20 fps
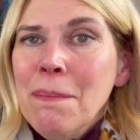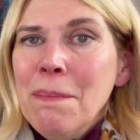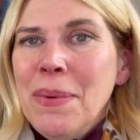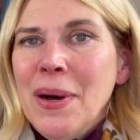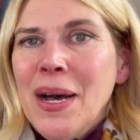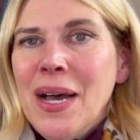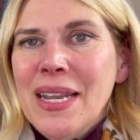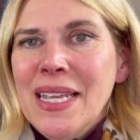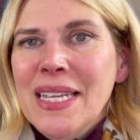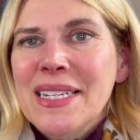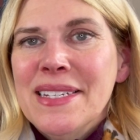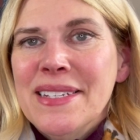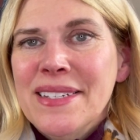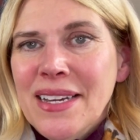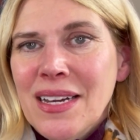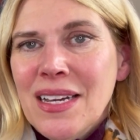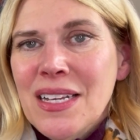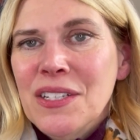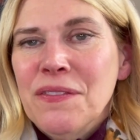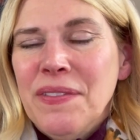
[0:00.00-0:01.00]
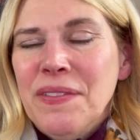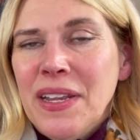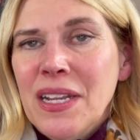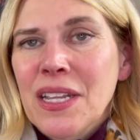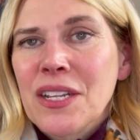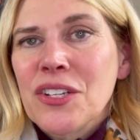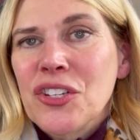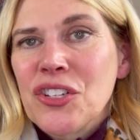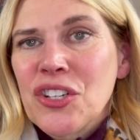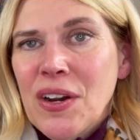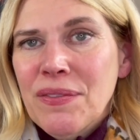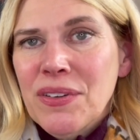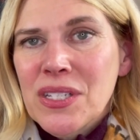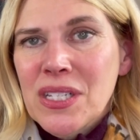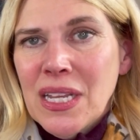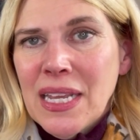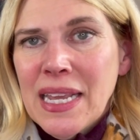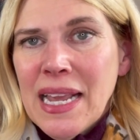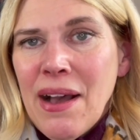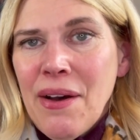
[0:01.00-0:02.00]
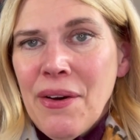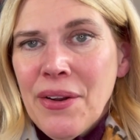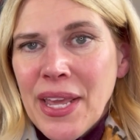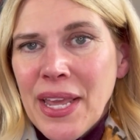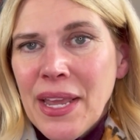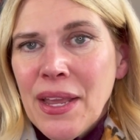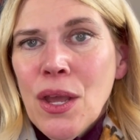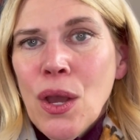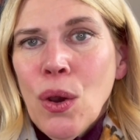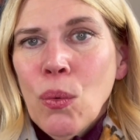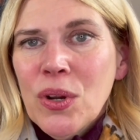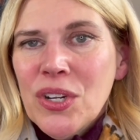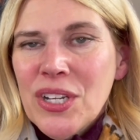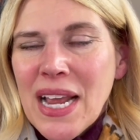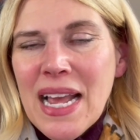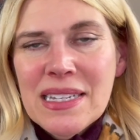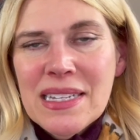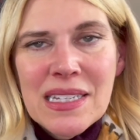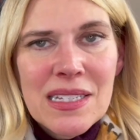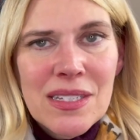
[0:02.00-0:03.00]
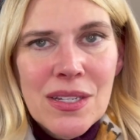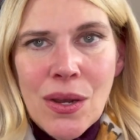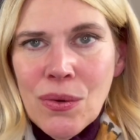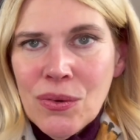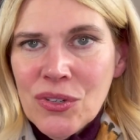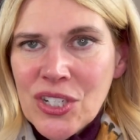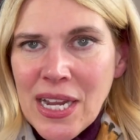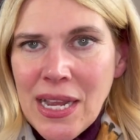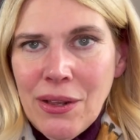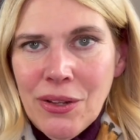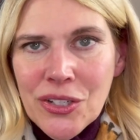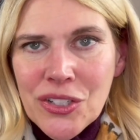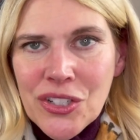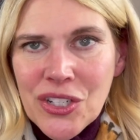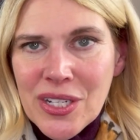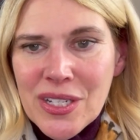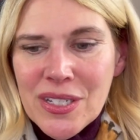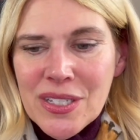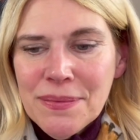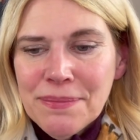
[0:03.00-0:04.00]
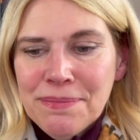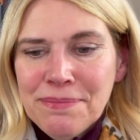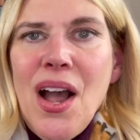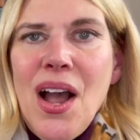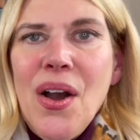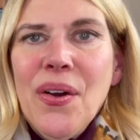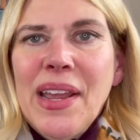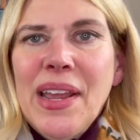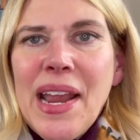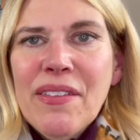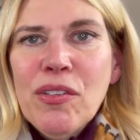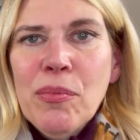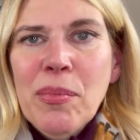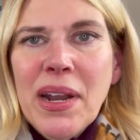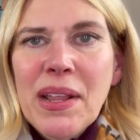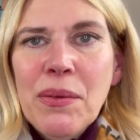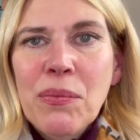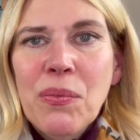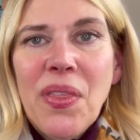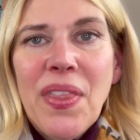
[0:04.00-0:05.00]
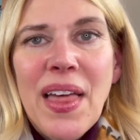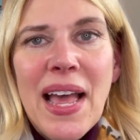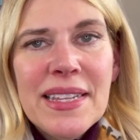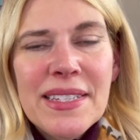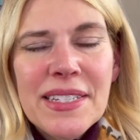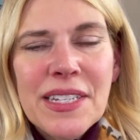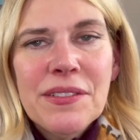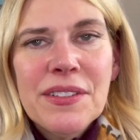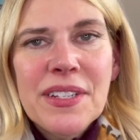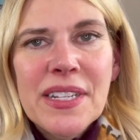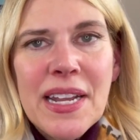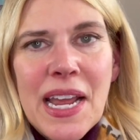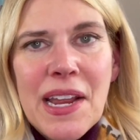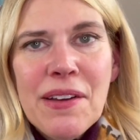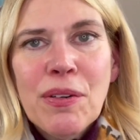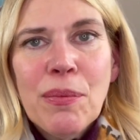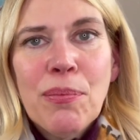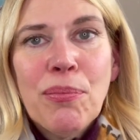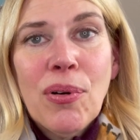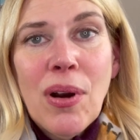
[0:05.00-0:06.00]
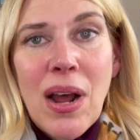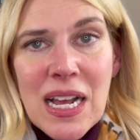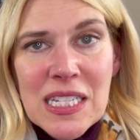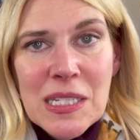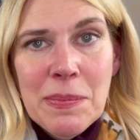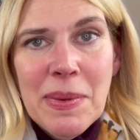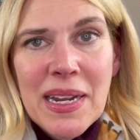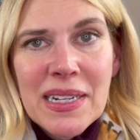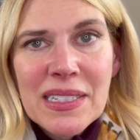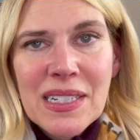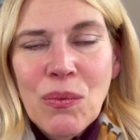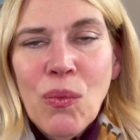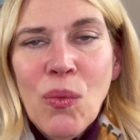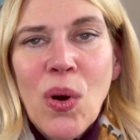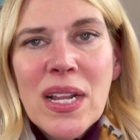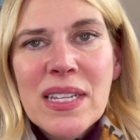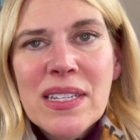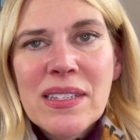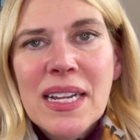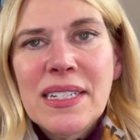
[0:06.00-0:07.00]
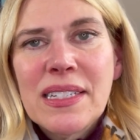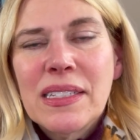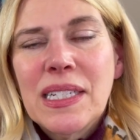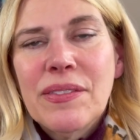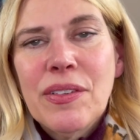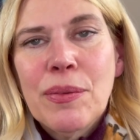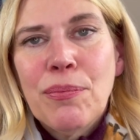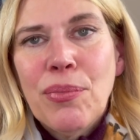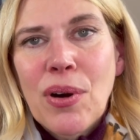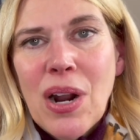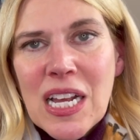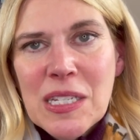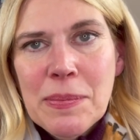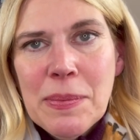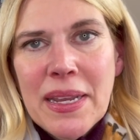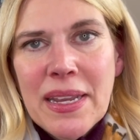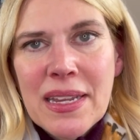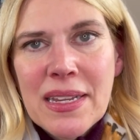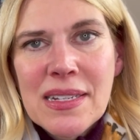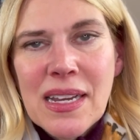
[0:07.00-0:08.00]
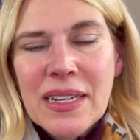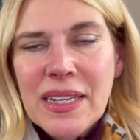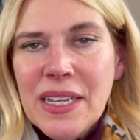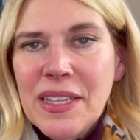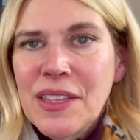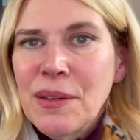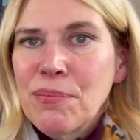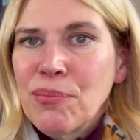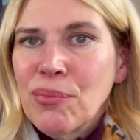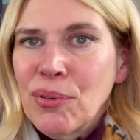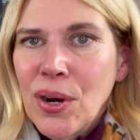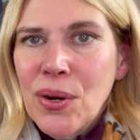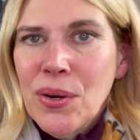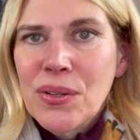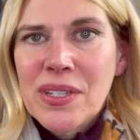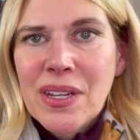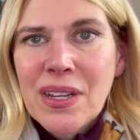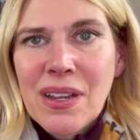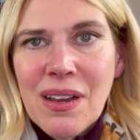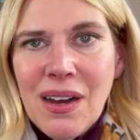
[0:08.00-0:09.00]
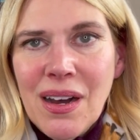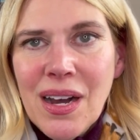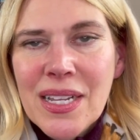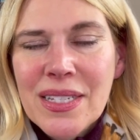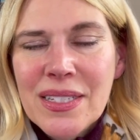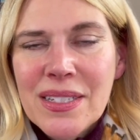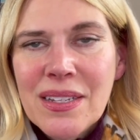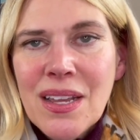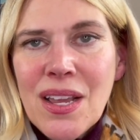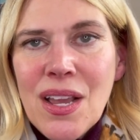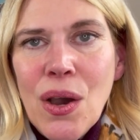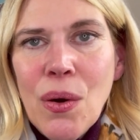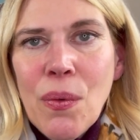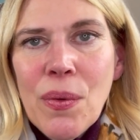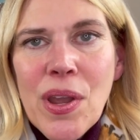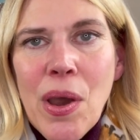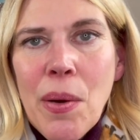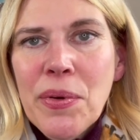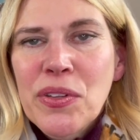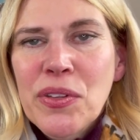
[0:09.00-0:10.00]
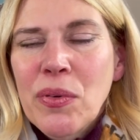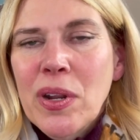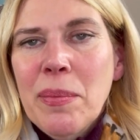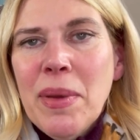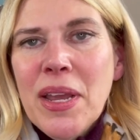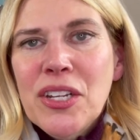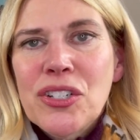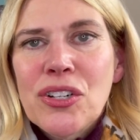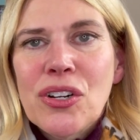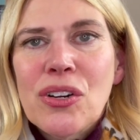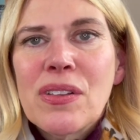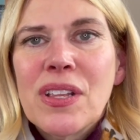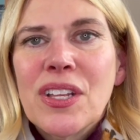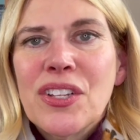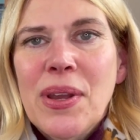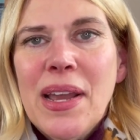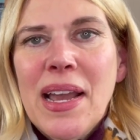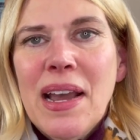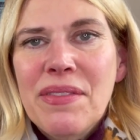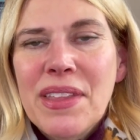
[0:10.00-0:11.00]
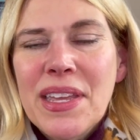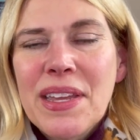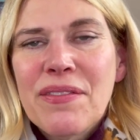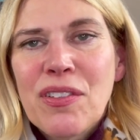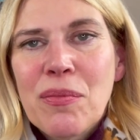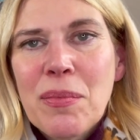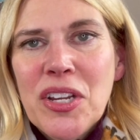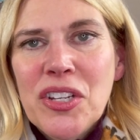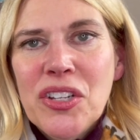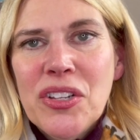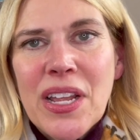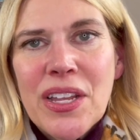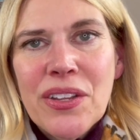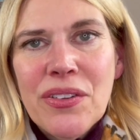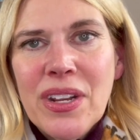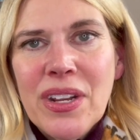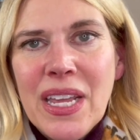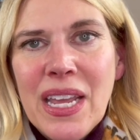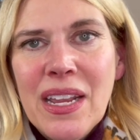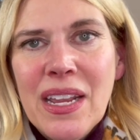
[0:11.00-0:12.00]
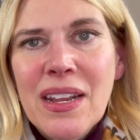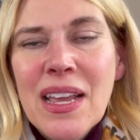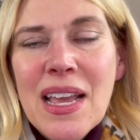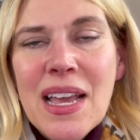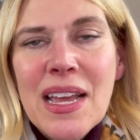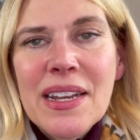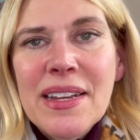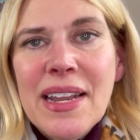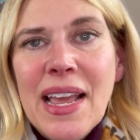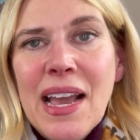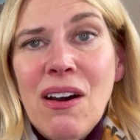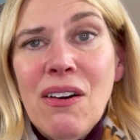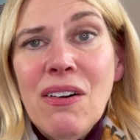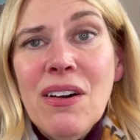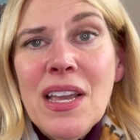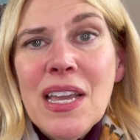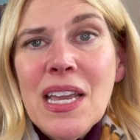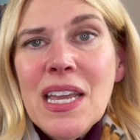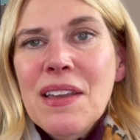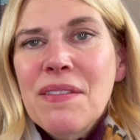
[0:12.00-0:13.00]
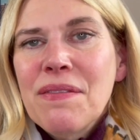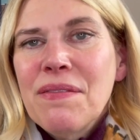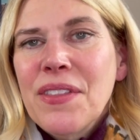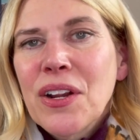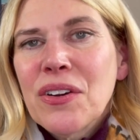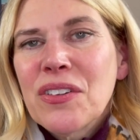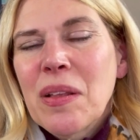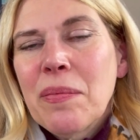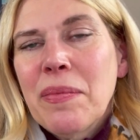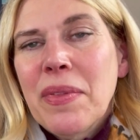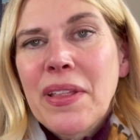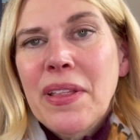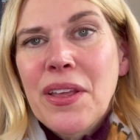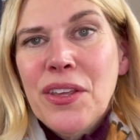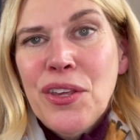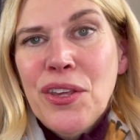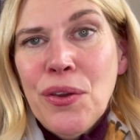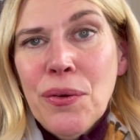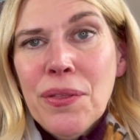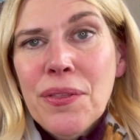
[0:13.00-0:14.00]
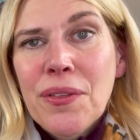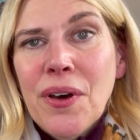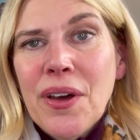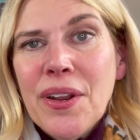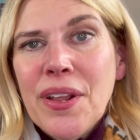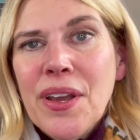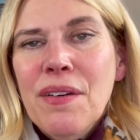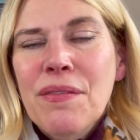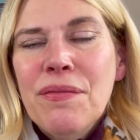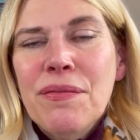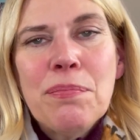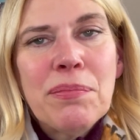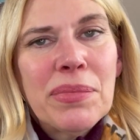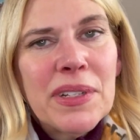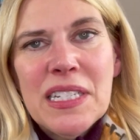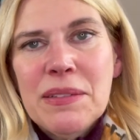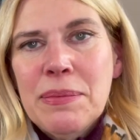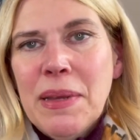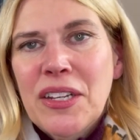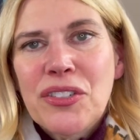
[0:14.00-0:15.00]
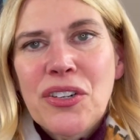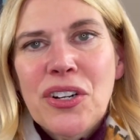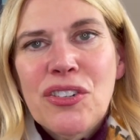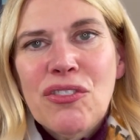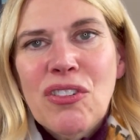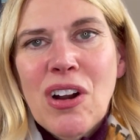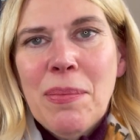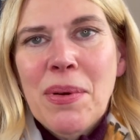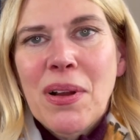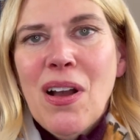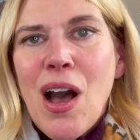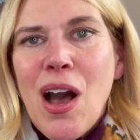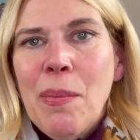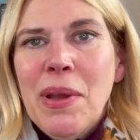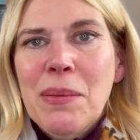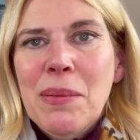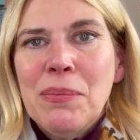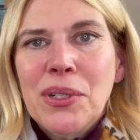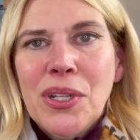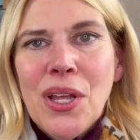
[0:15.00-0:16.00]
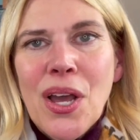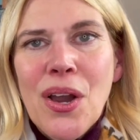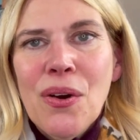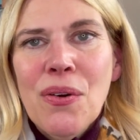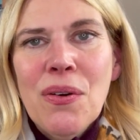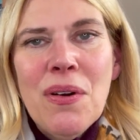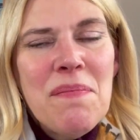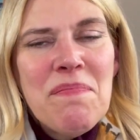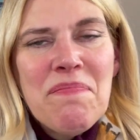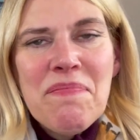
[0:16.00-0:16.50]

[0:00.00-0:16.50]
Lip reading: but it does feed into Jefferson County, which has its own challenges. Okay, everybody, well, that's it today for Prospect and what it's like to live in Prospect, Kentucky, the pros and cons. We always want to make sure that you have the information that you need. Now, if there's something that you thought of, please make sure to drop a comment below